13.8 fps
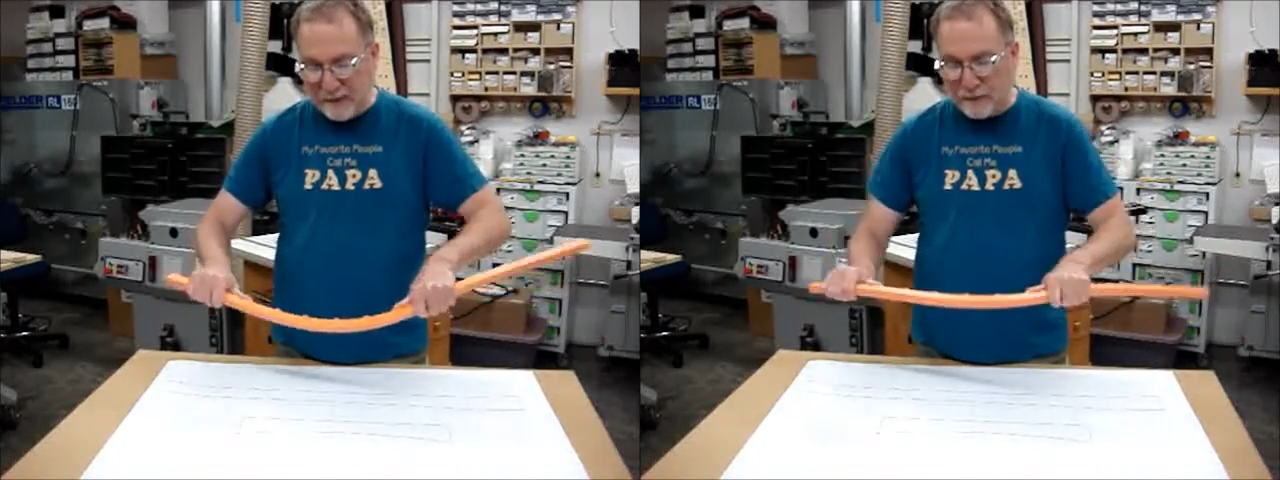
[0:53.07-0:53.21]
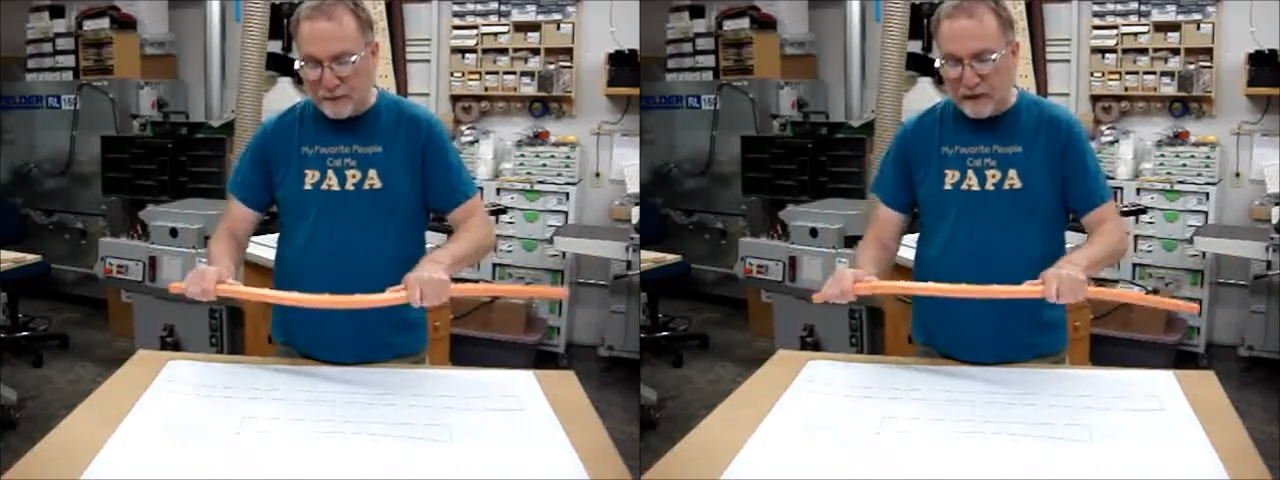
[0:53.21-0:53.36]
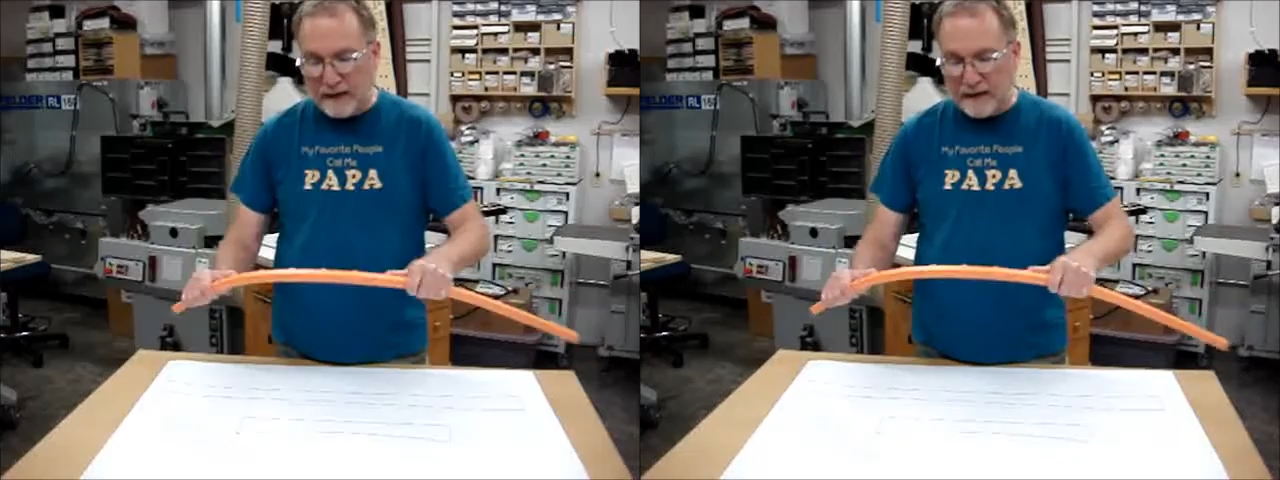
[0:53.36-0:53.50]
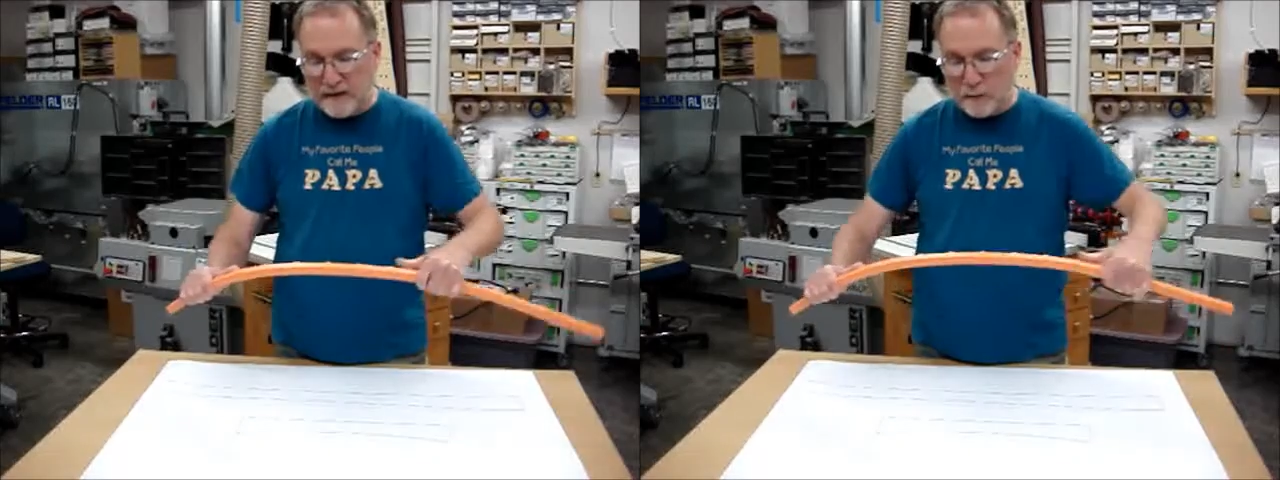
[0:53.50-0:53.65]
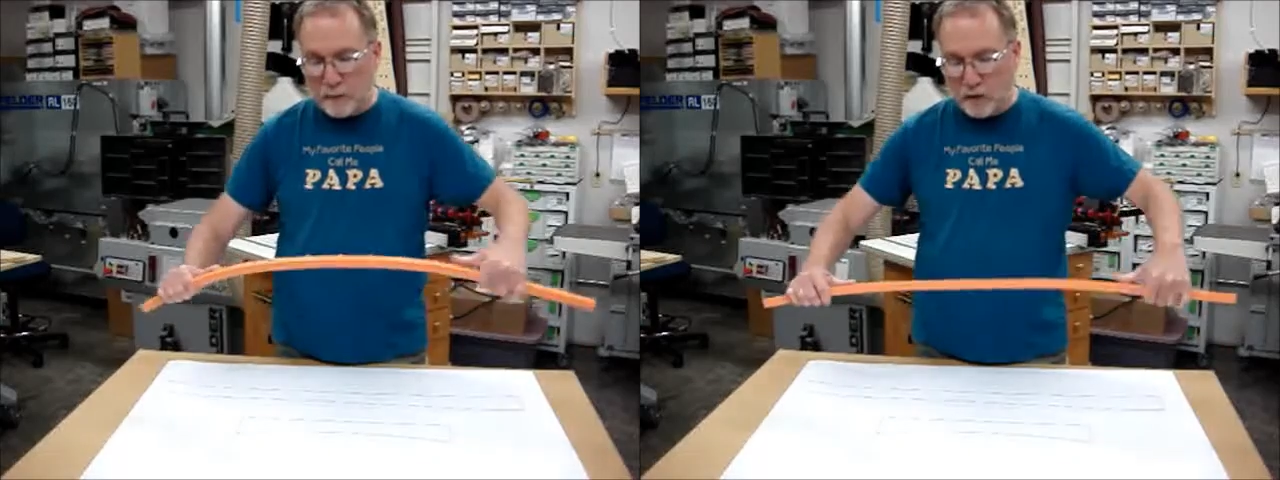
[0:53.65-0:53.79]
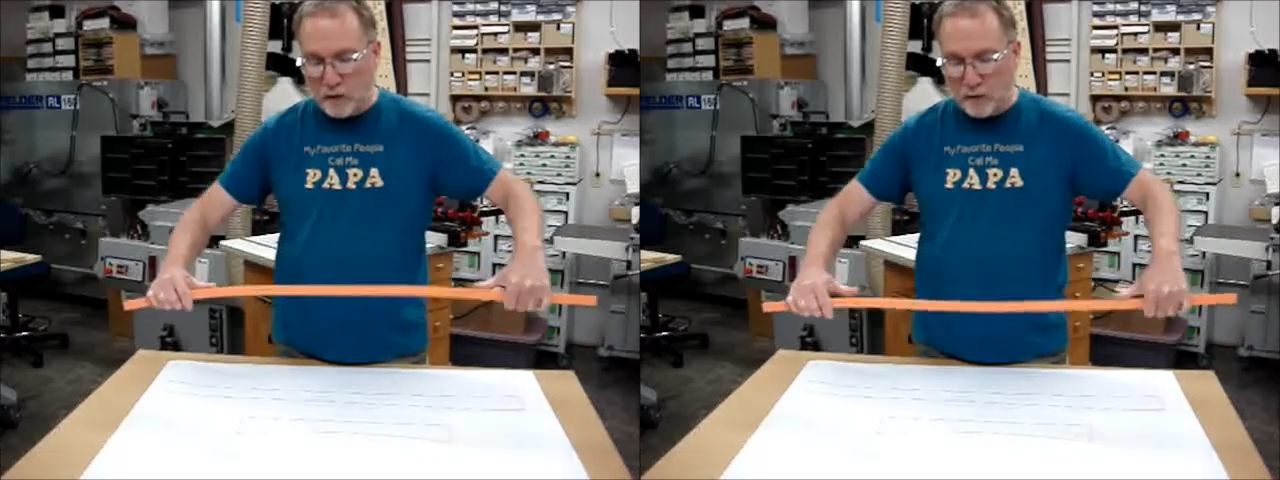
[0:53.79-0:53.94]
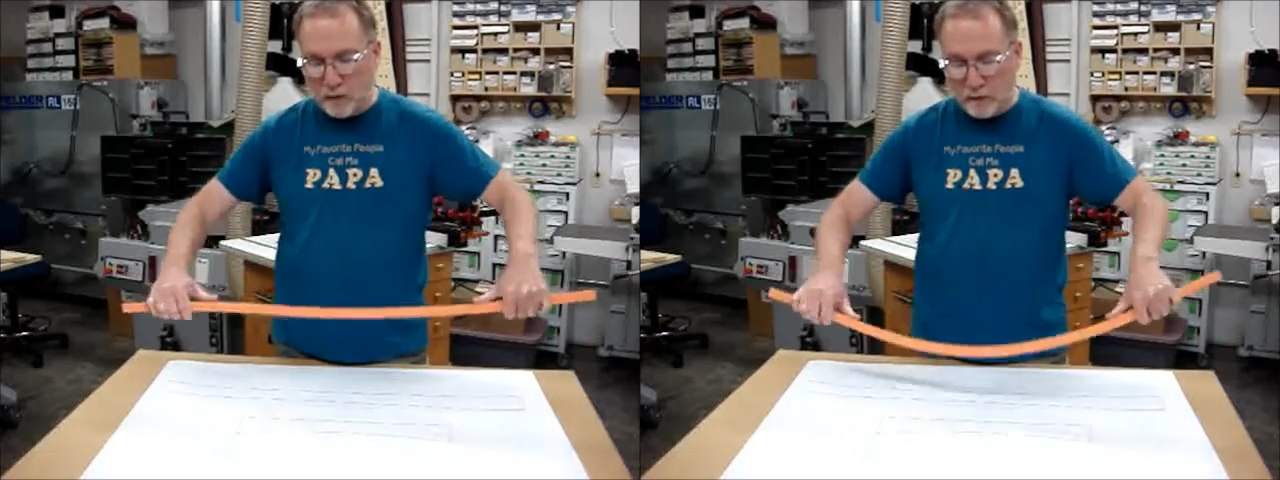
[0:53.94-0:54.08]

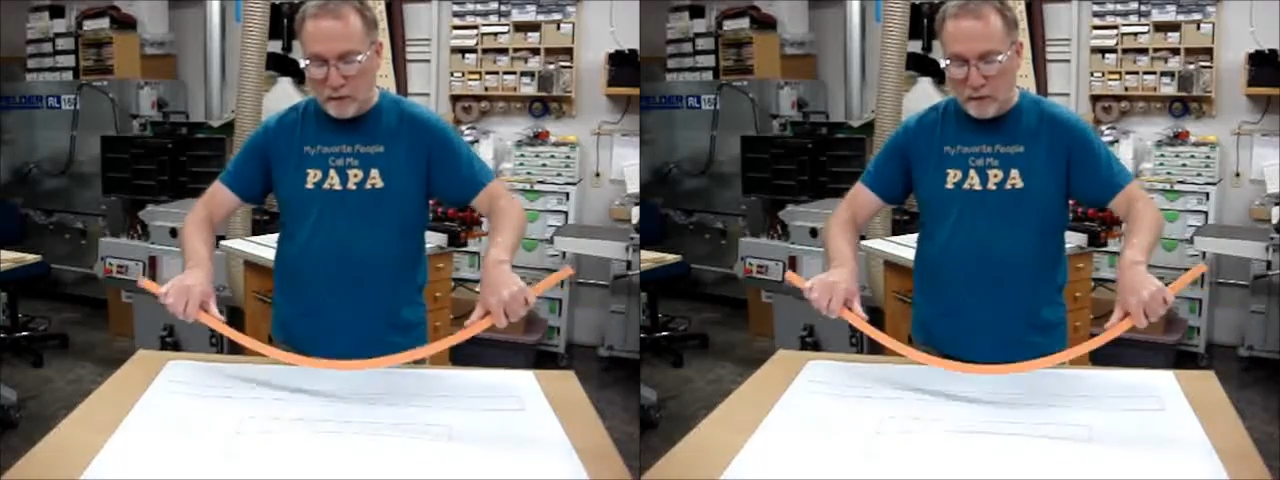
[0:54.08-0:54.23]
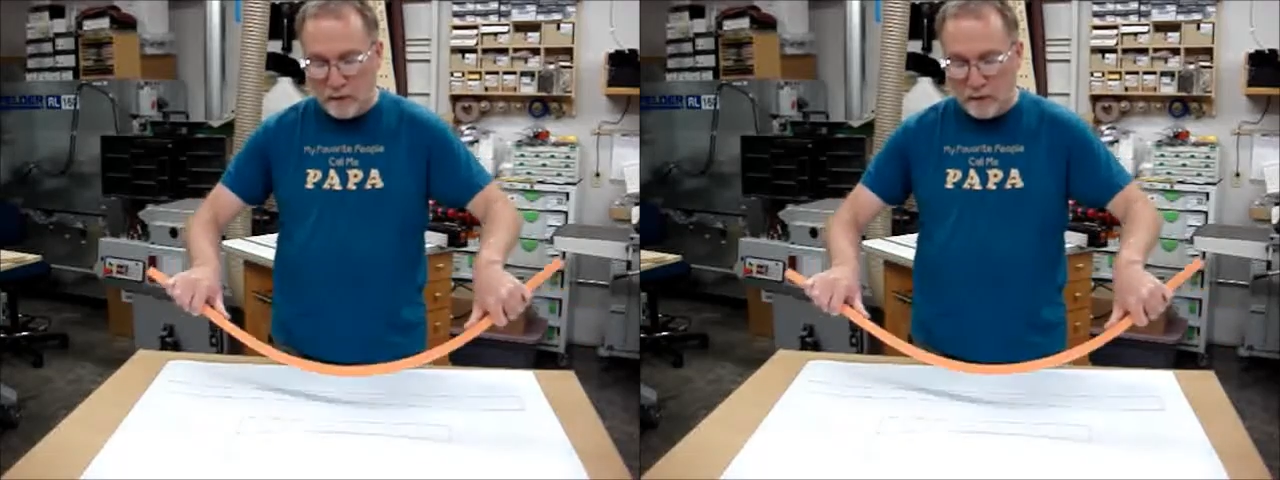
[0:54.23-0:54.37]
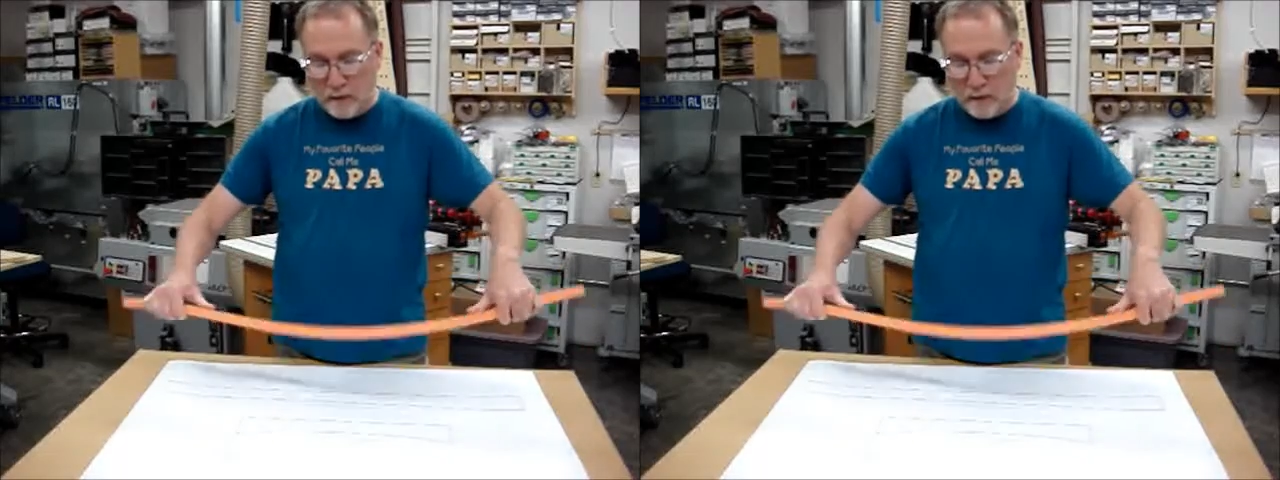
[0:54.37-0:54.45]
flexible